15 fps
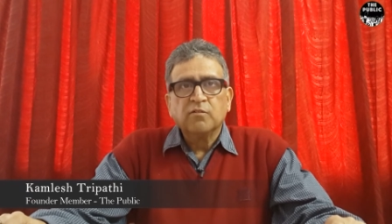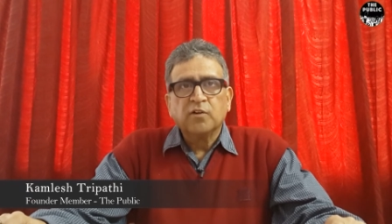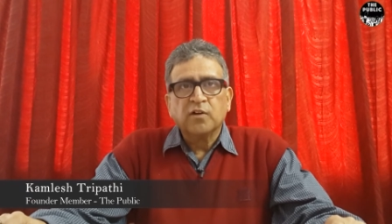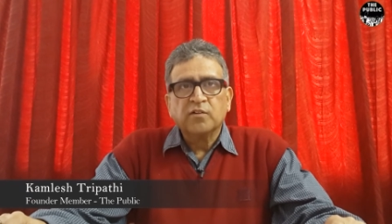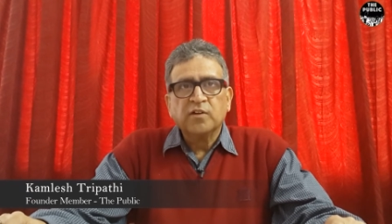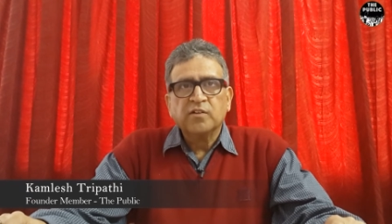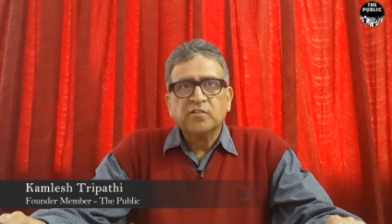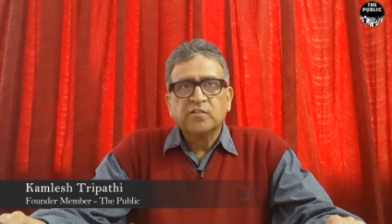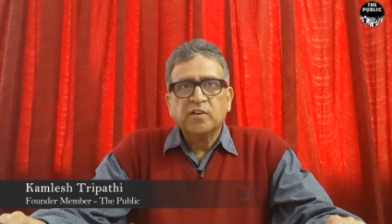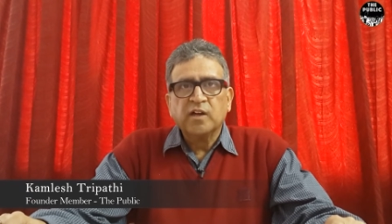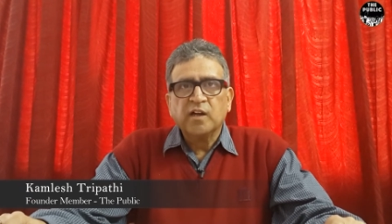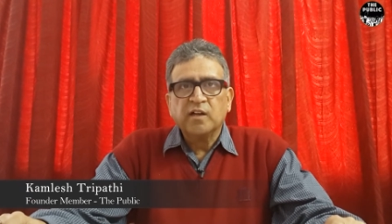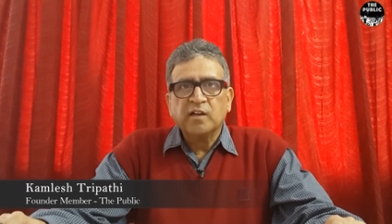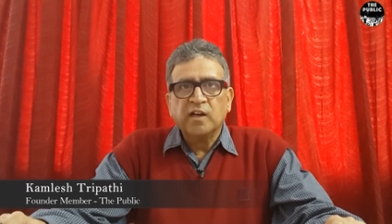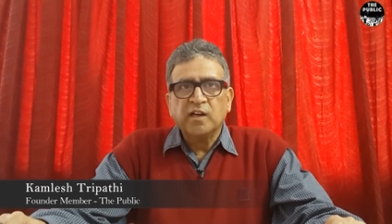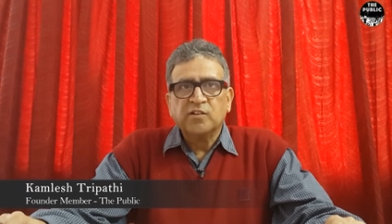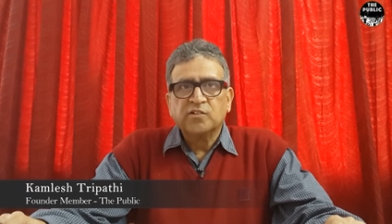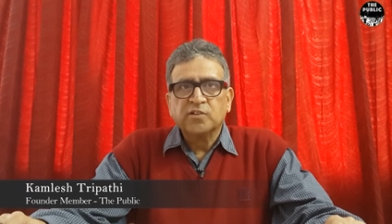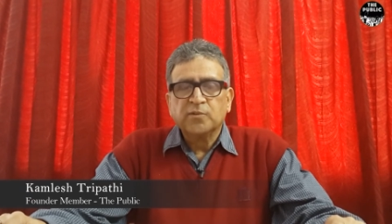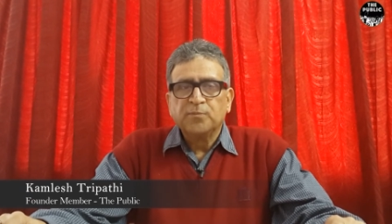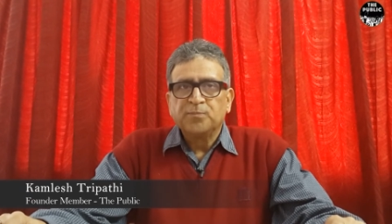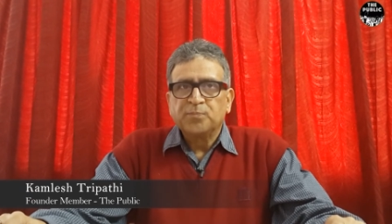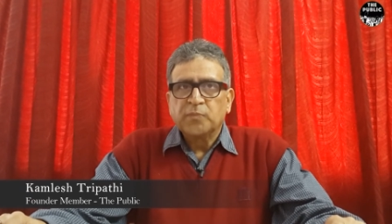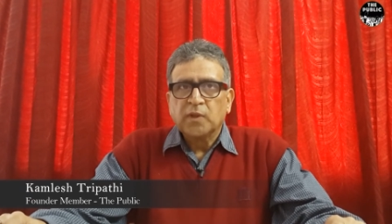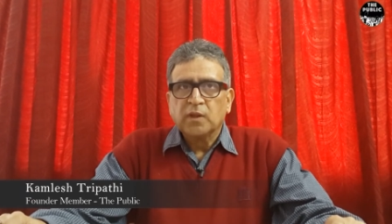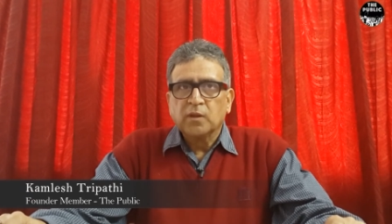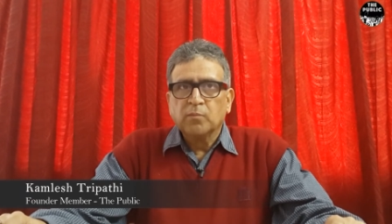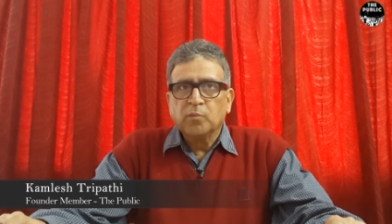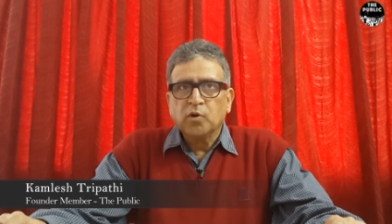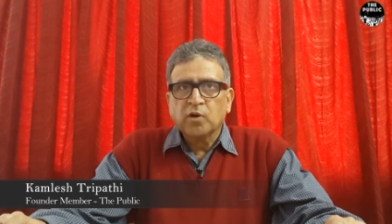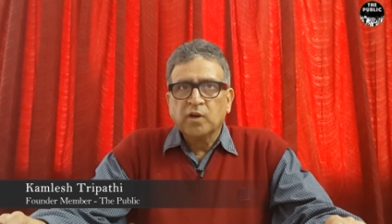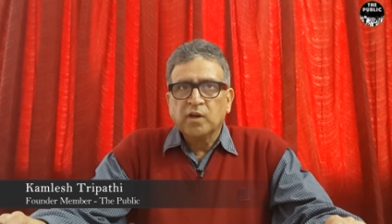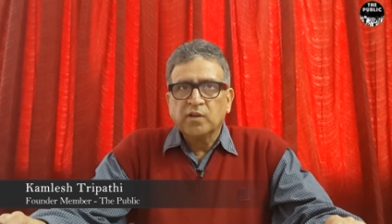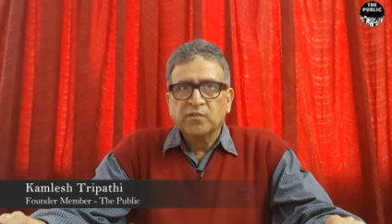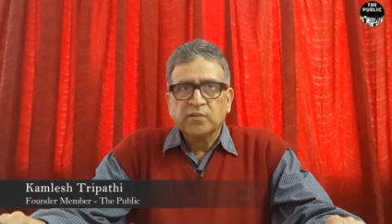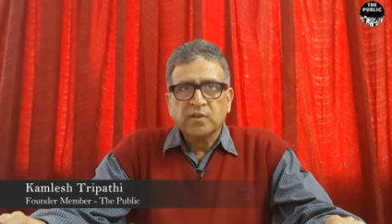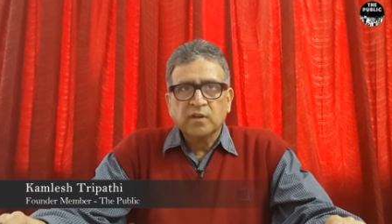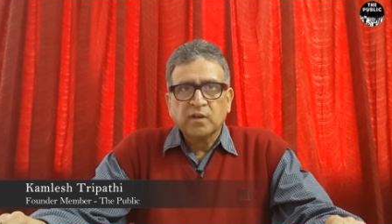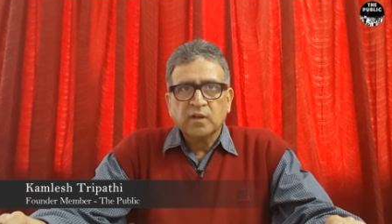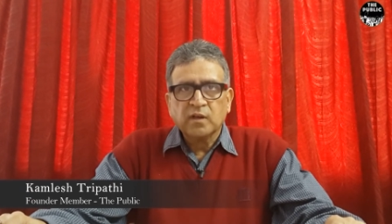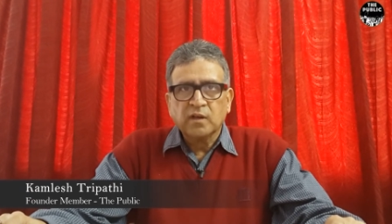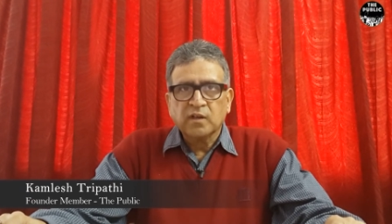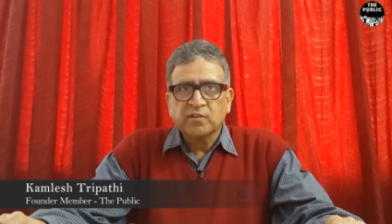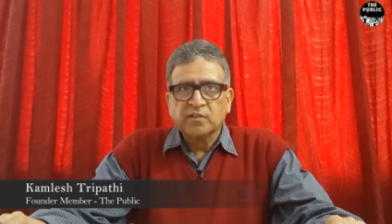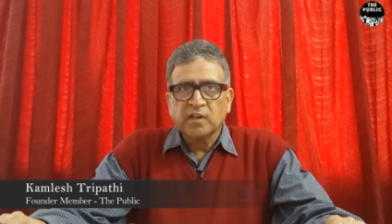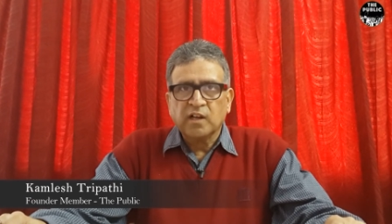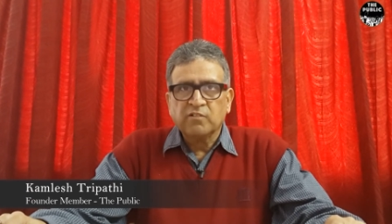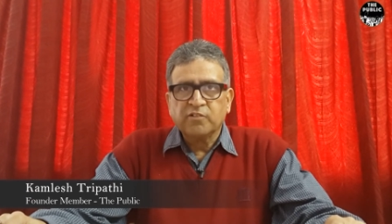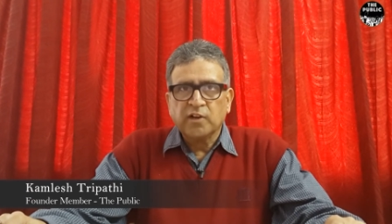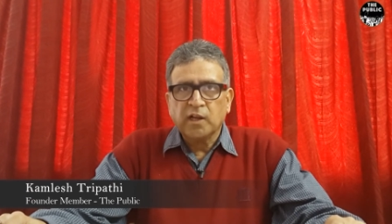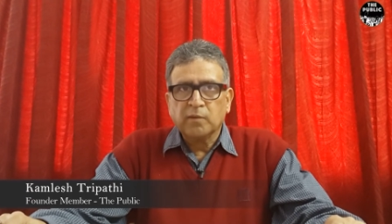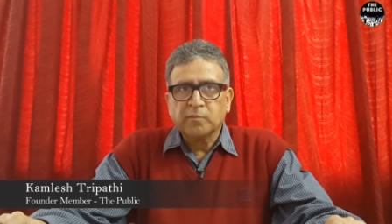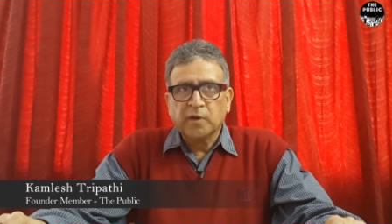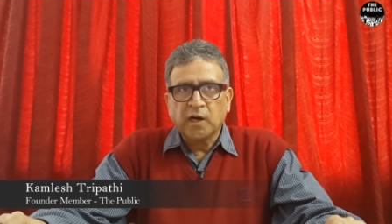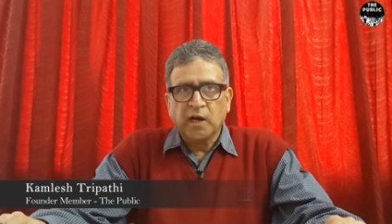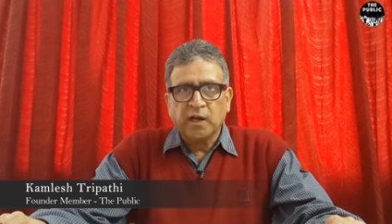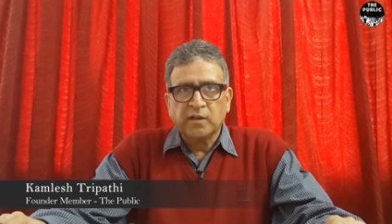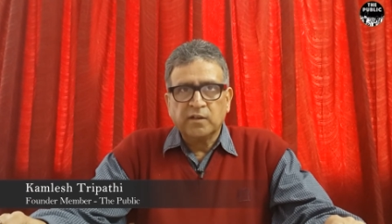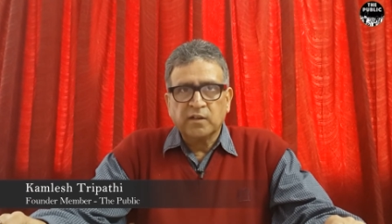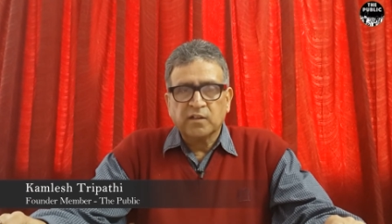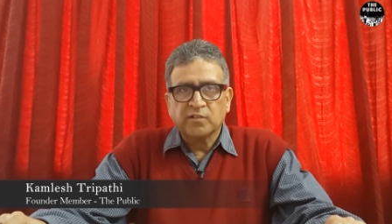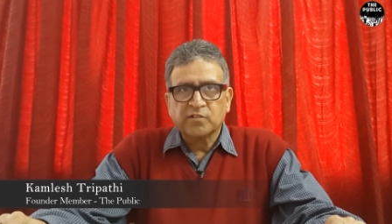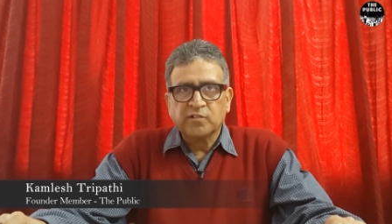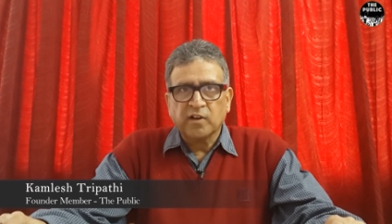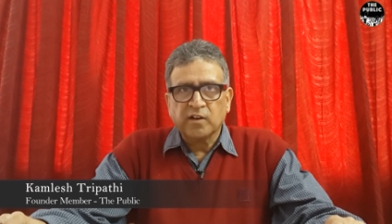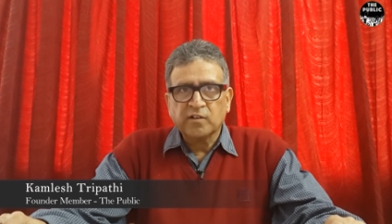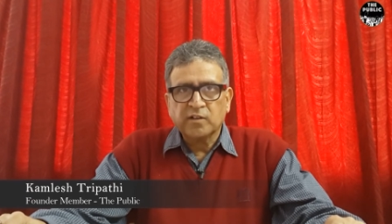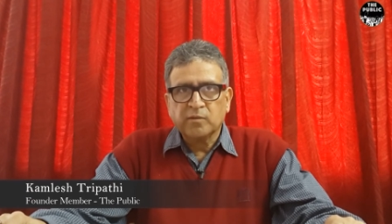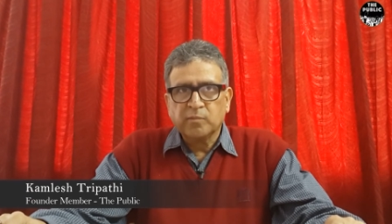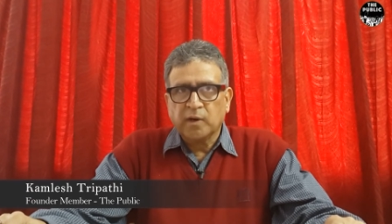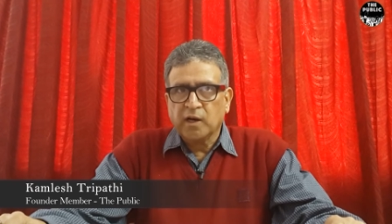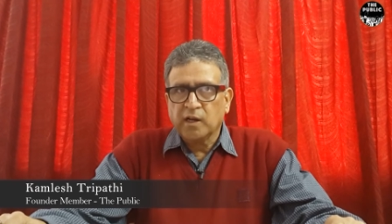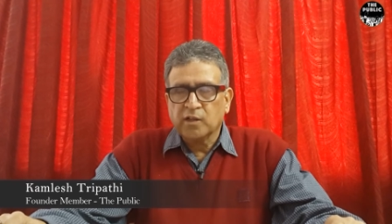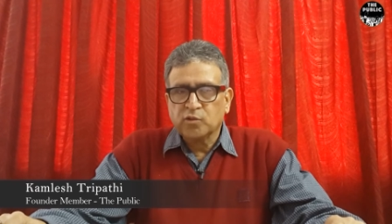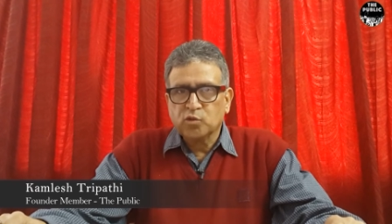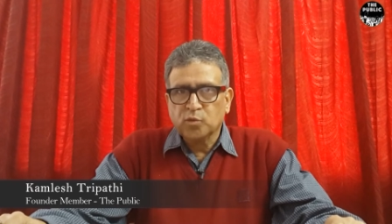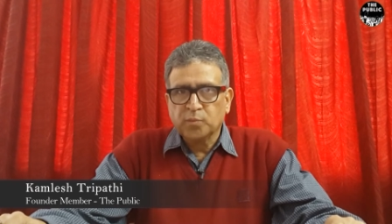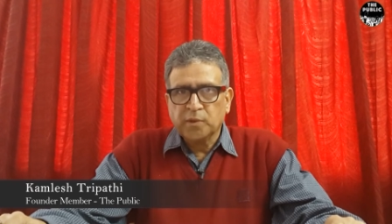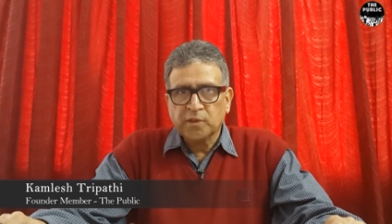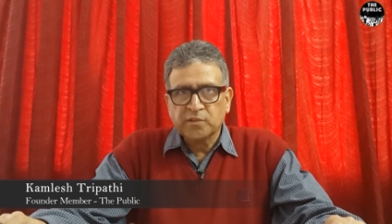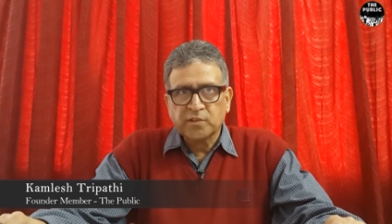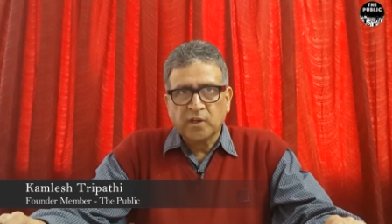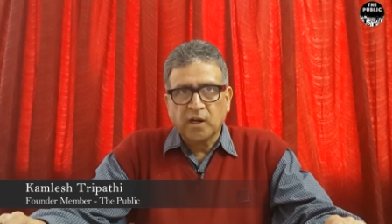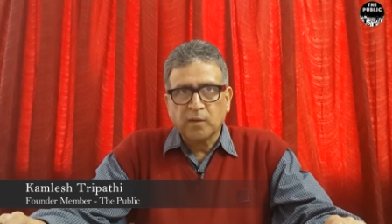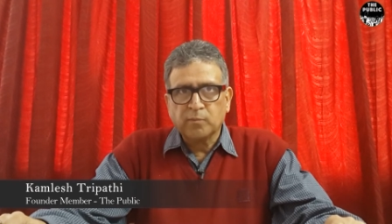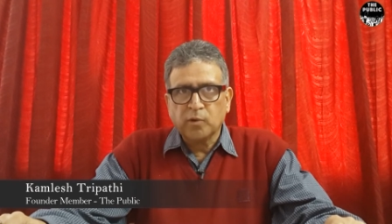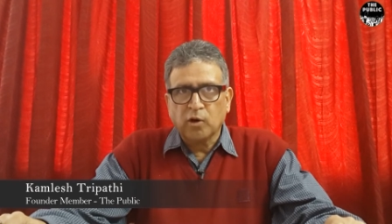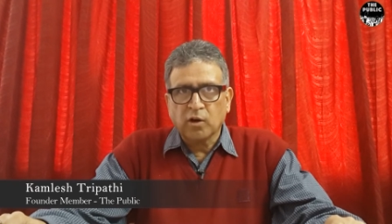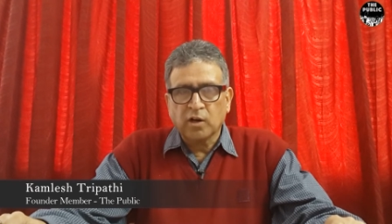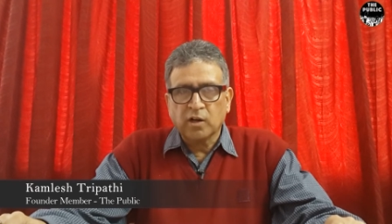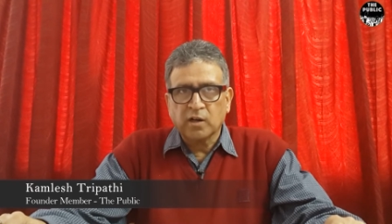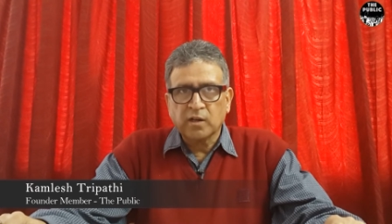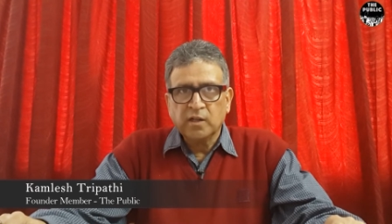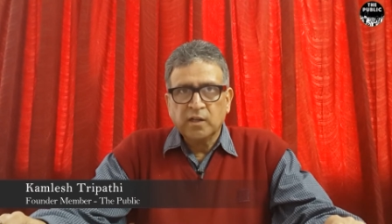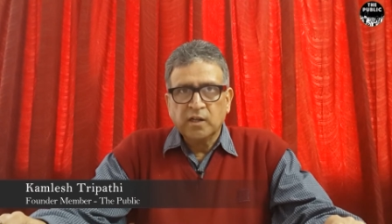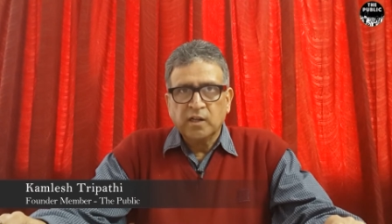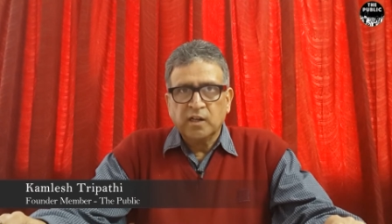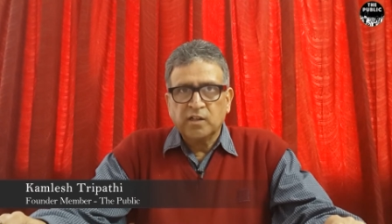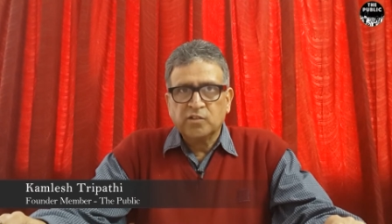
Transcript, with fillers: For this day and age, the book is uh, a, a self help guide constructed by a superstar blogger.